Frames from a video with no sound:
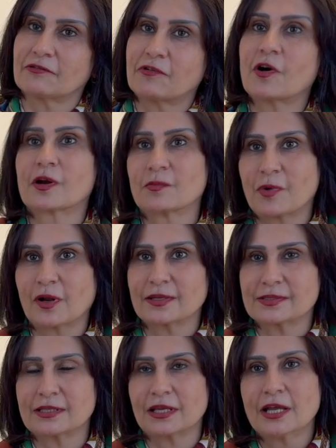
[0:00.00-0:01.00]
foreign
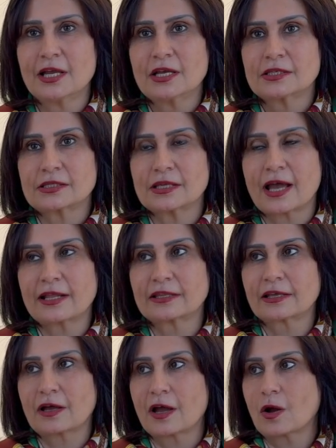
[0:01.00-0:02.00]
policy.
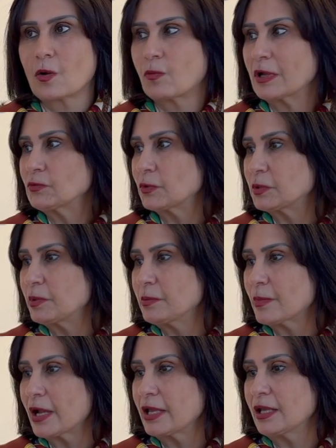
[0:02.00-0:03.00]
And what would be
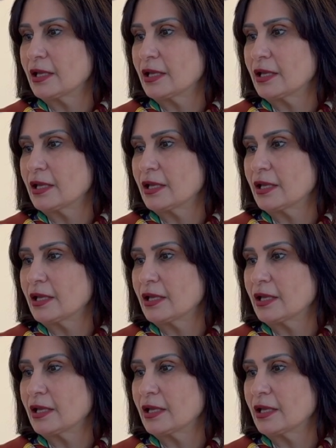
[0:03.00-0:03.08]
my